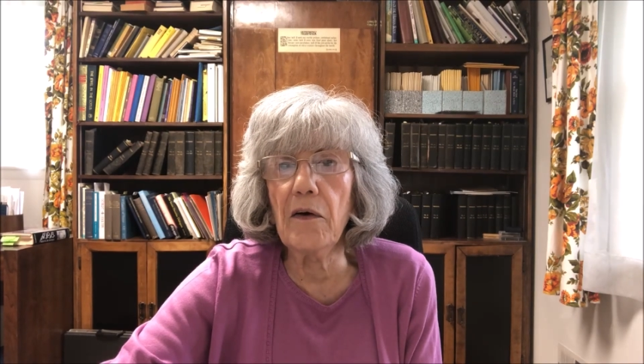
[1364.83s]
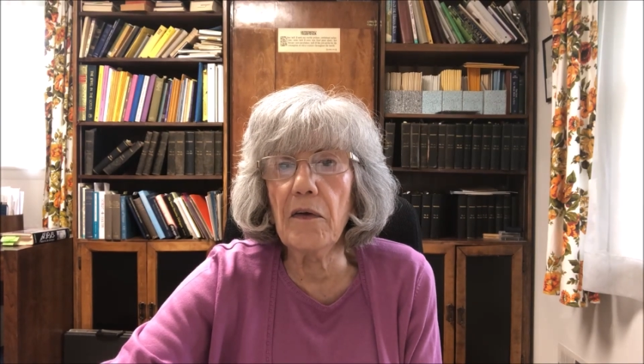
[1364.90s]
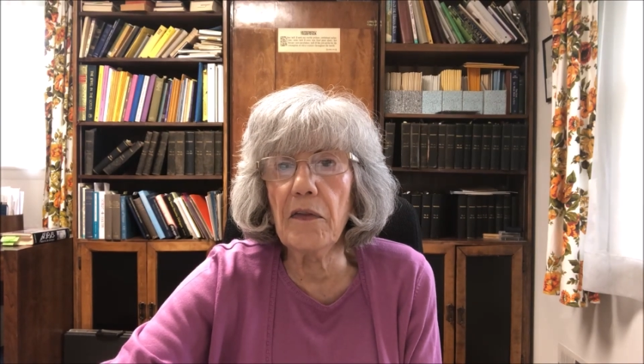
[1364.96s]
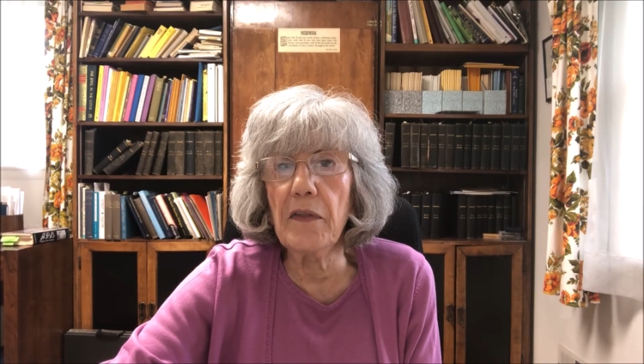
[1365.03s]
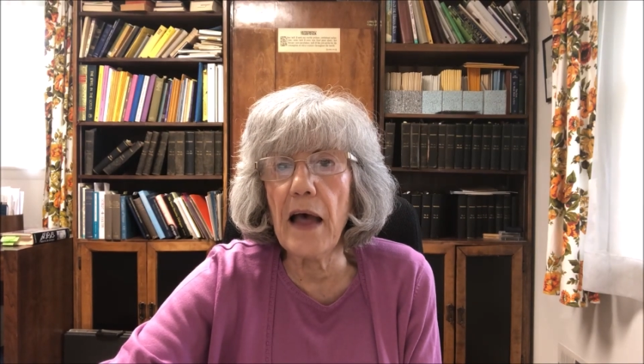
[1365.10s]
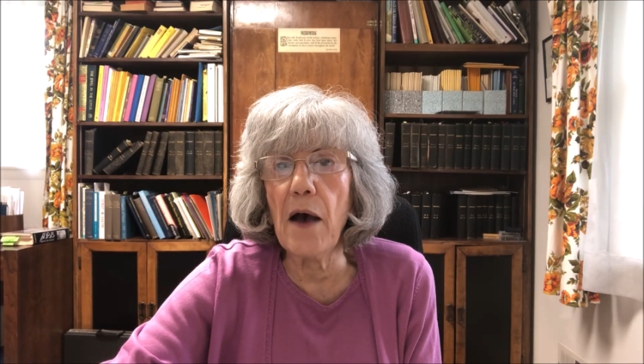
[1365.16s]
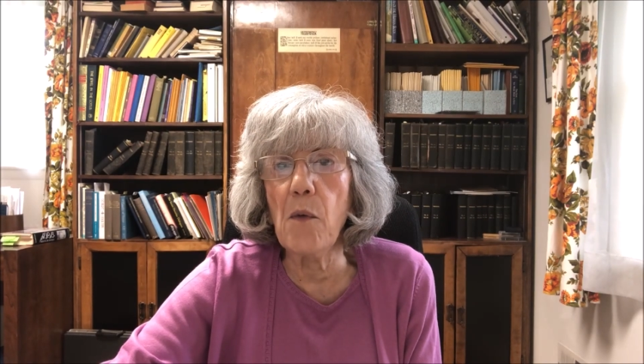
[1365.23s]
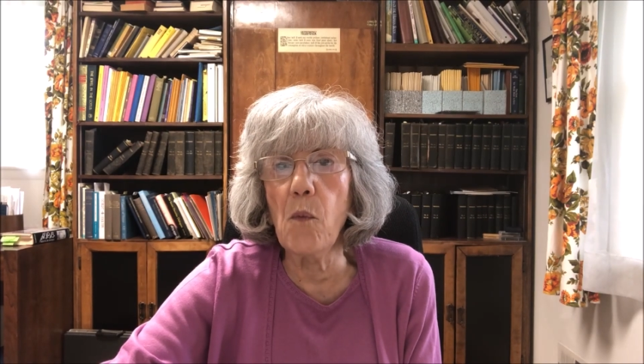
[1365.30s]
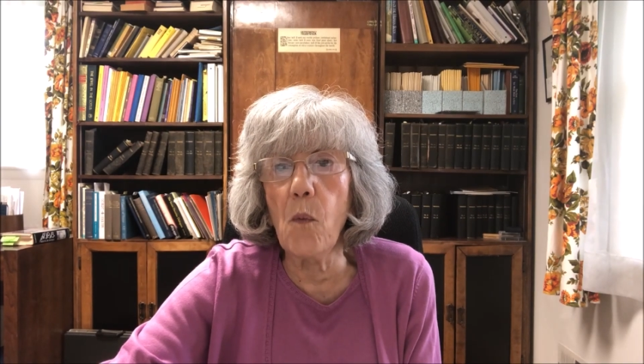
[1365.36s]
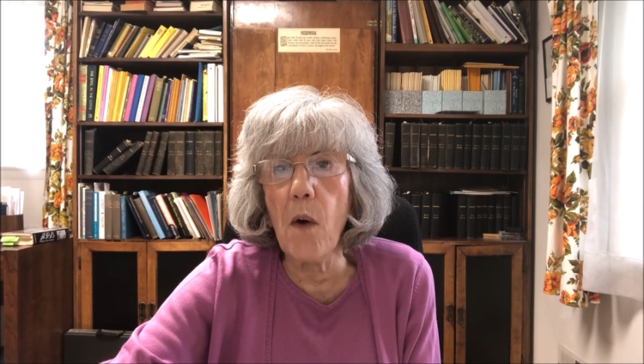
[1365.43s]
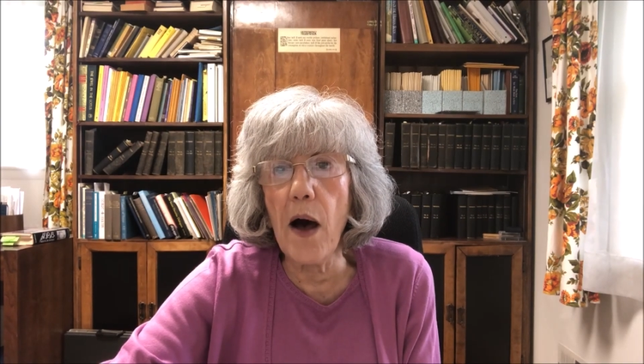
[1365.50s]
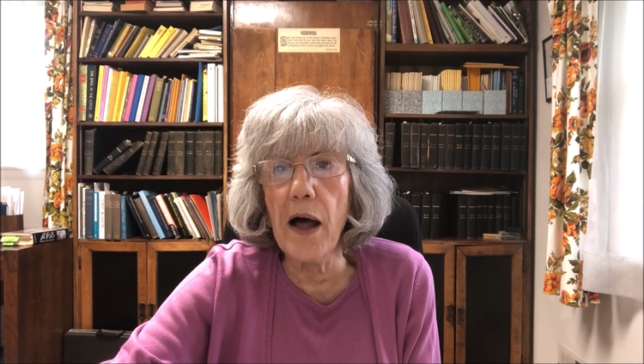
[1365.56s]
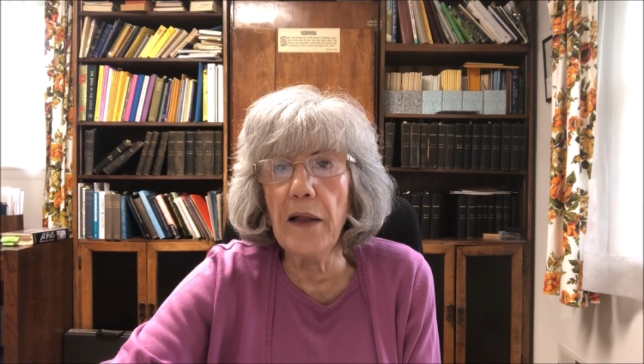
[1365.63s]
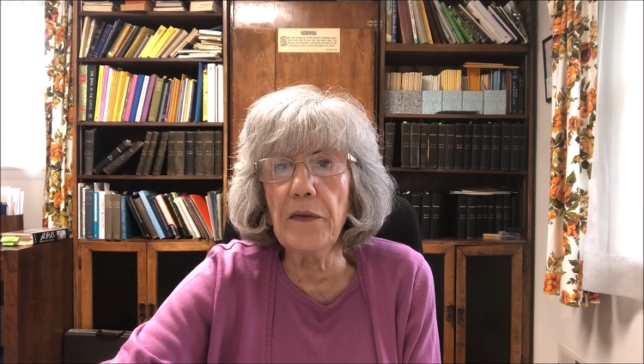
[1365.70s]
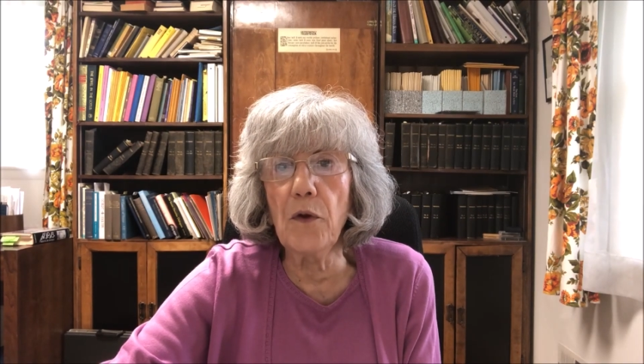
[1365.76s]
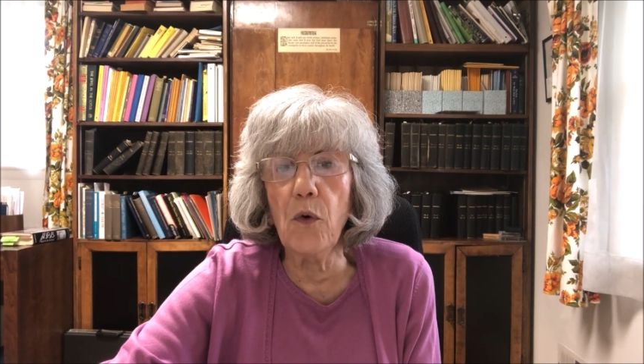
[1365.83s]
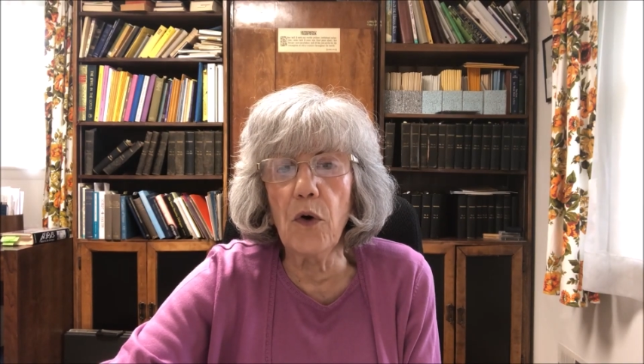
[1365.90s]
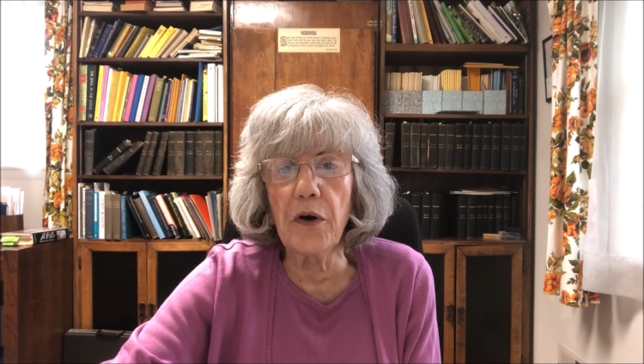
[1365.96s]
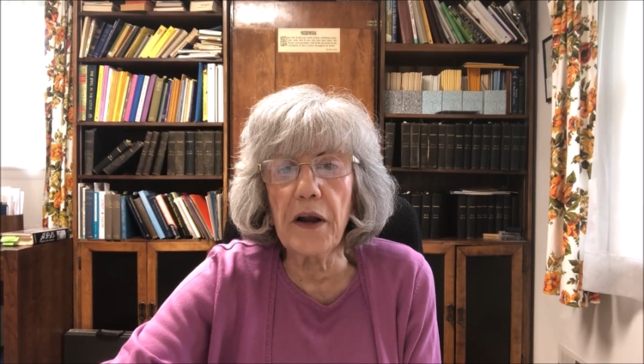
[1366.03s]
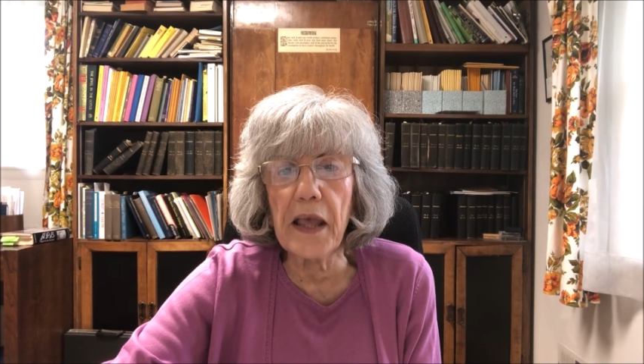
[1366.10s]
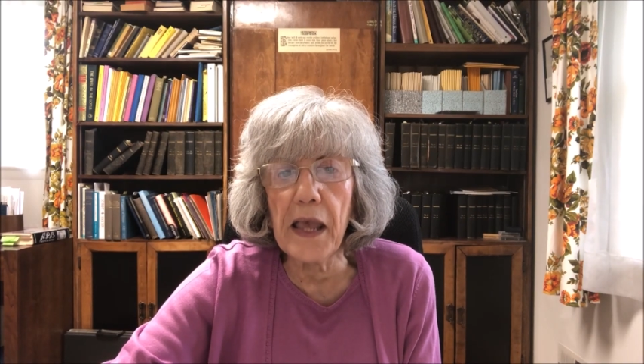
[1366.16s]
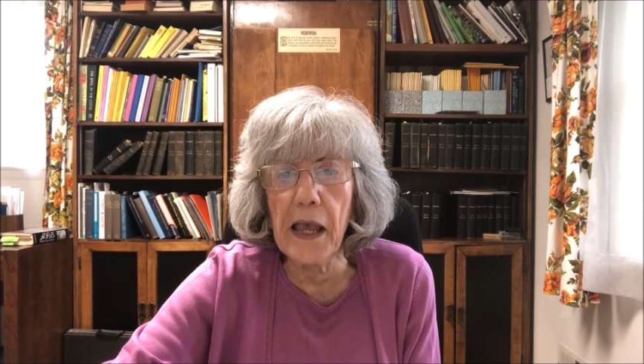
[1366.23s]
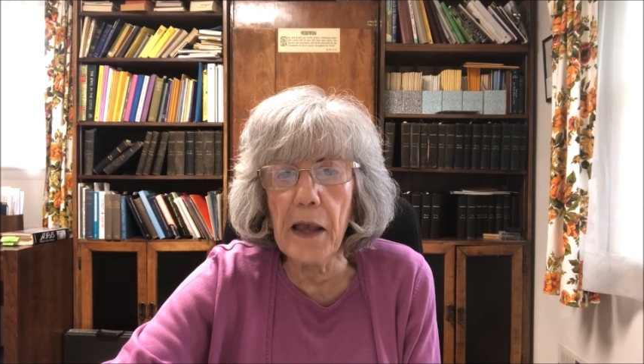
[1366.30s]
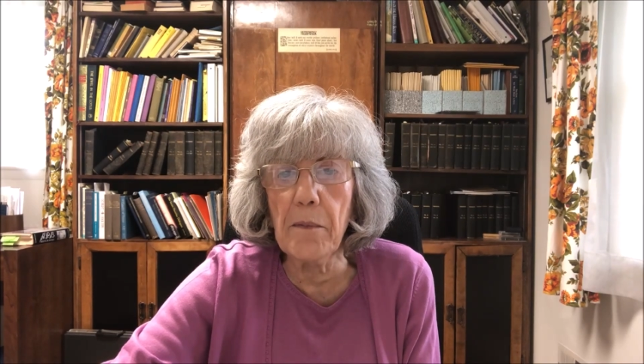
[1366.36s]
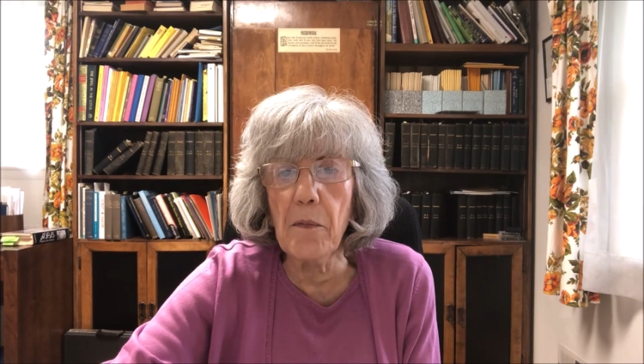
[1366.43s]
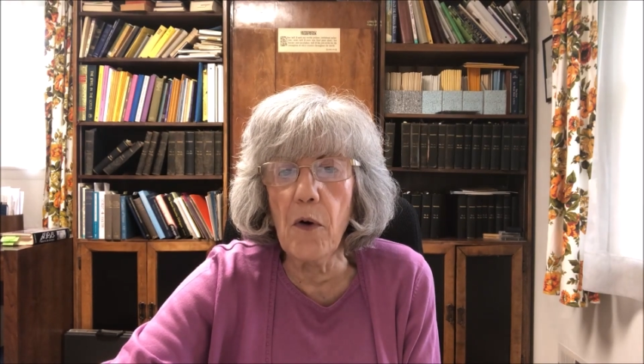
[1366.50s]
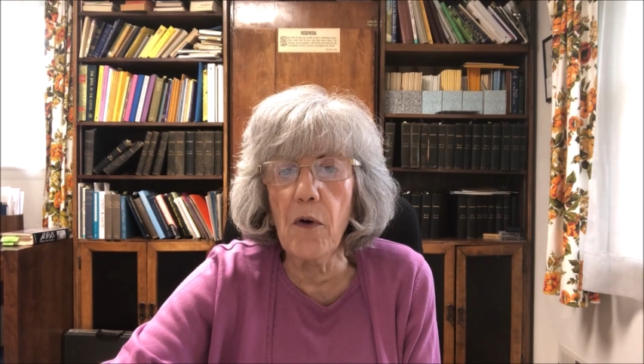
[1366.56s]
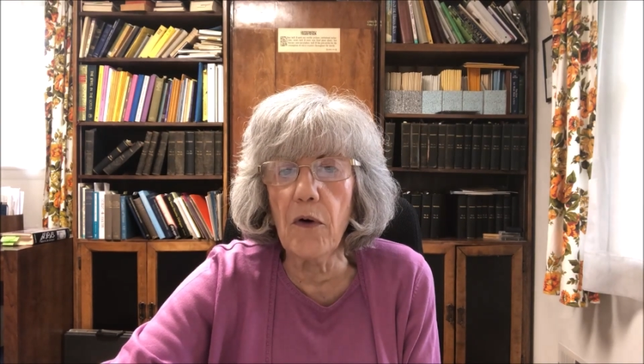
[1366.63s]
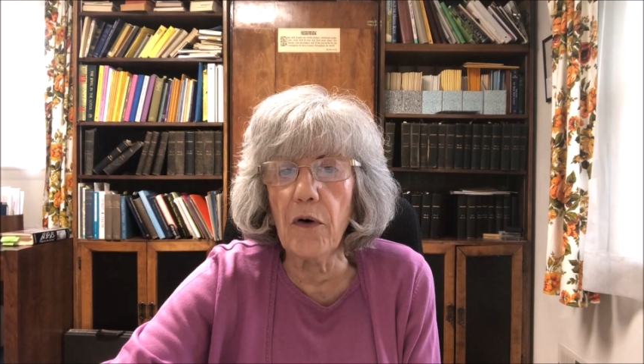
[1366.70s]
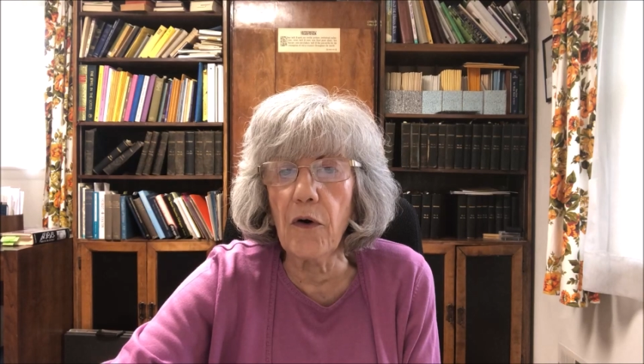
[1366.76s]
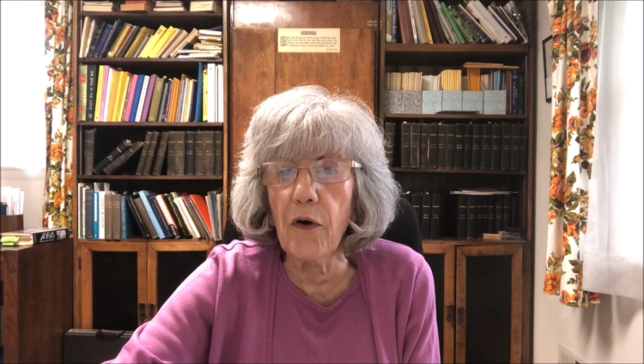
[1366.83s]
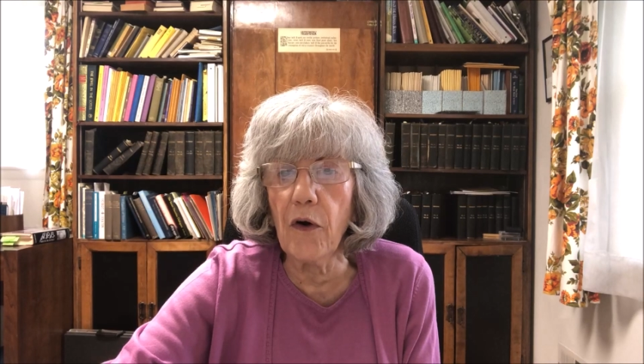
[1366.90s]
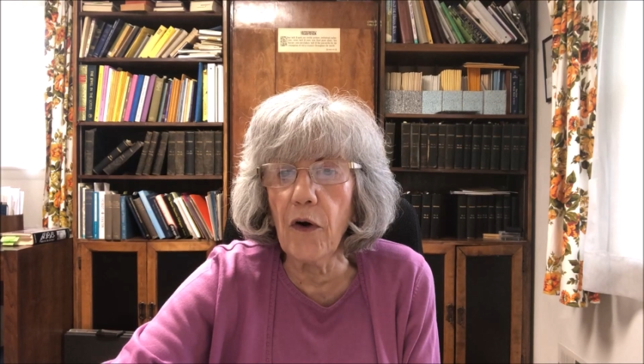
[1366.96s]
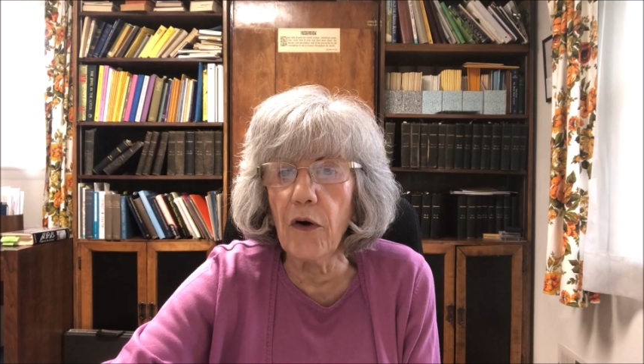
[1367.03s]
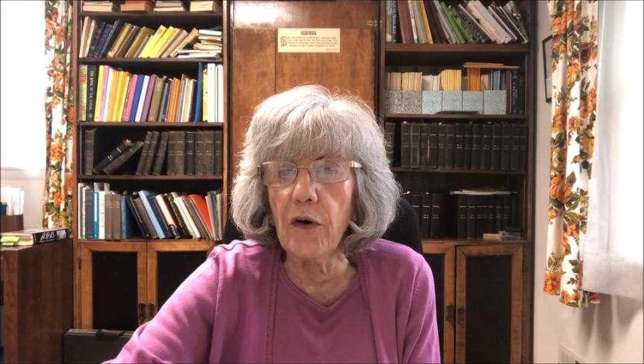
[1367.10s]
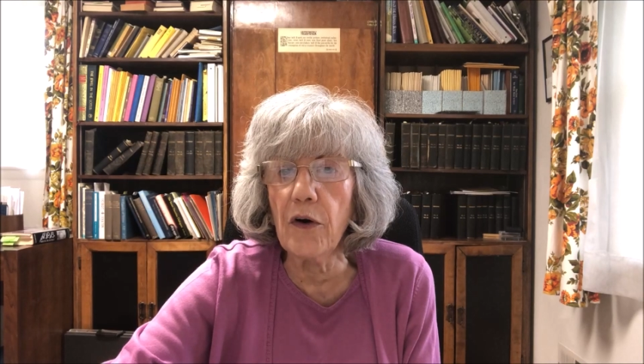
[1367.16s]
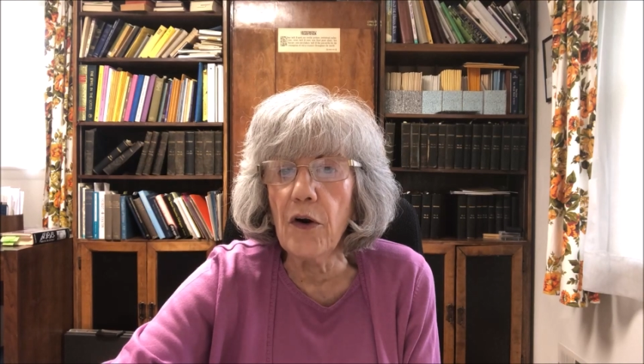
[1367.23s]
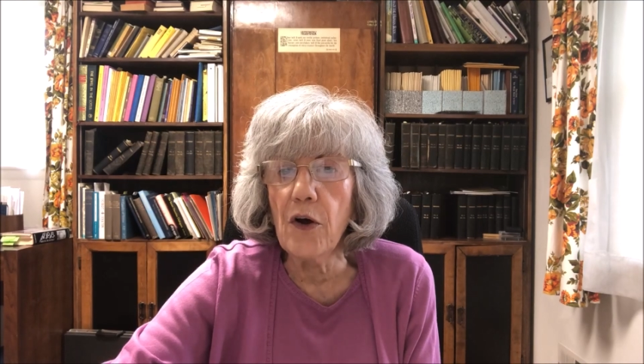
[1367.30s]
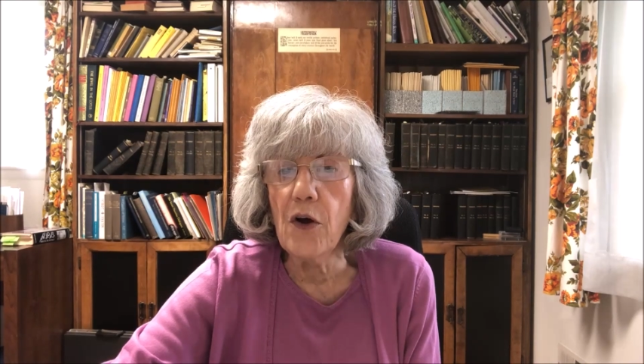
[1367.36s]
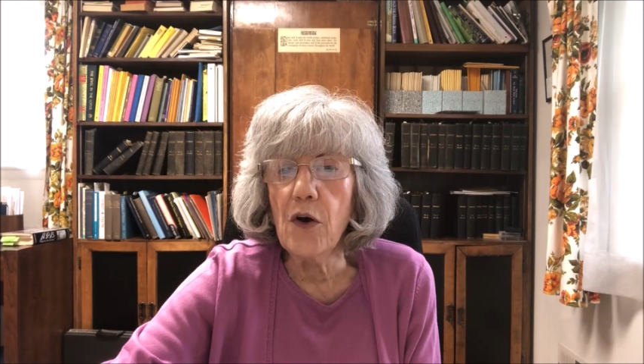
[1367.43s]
that one or him or her